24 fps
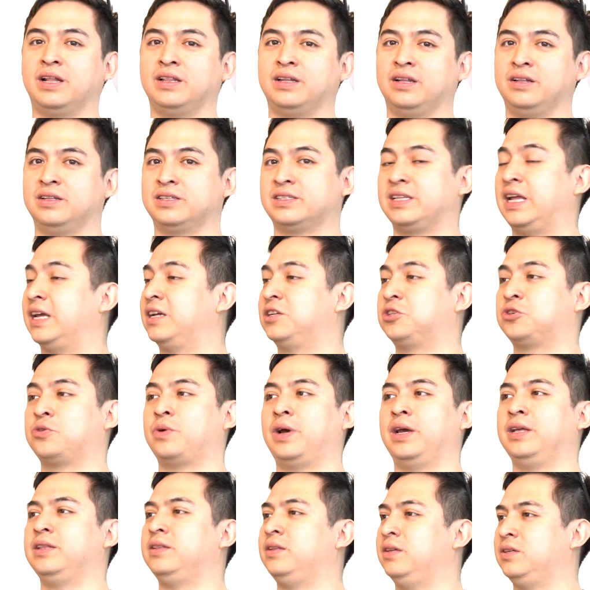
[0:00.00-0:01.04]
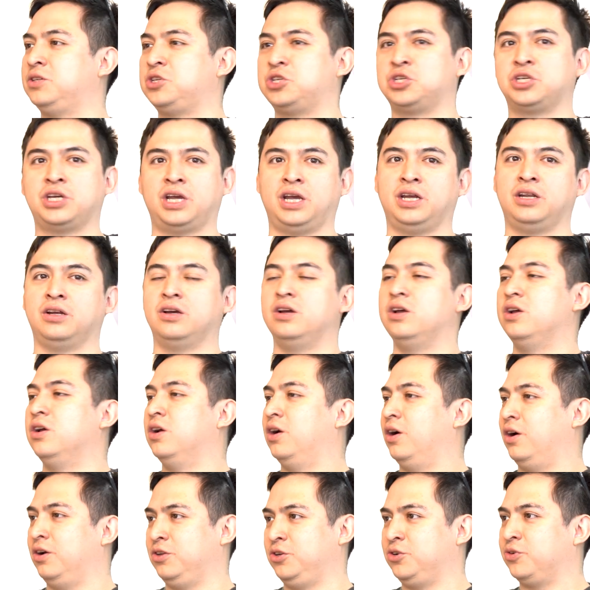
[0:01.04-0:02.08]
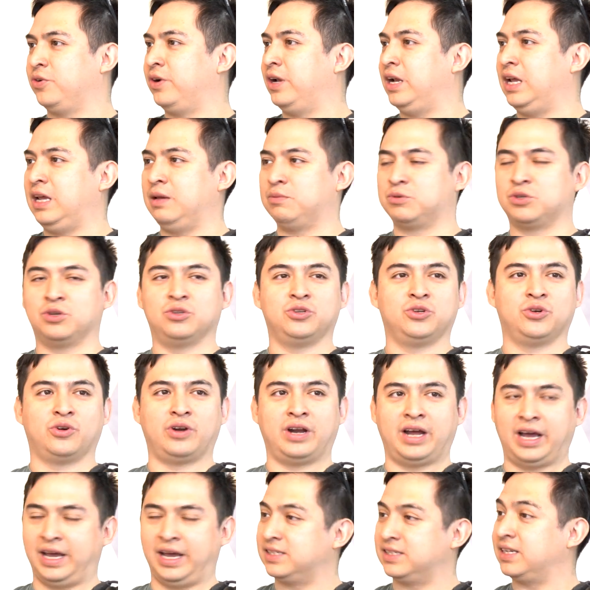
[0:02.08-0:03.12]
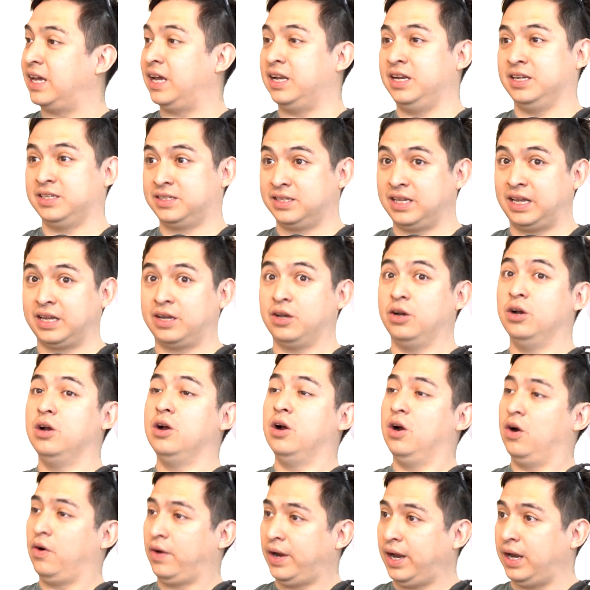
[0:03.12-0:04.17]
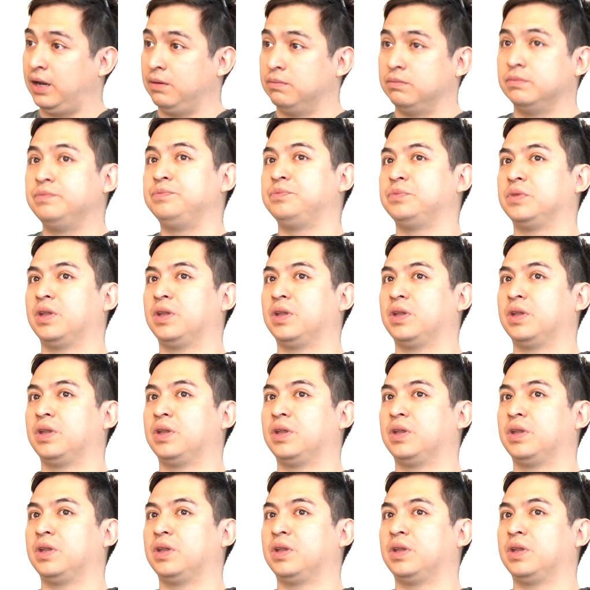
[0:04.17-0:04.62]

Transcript: and then it's like, try this shade on your lips, on your eyes, and it's like, okay.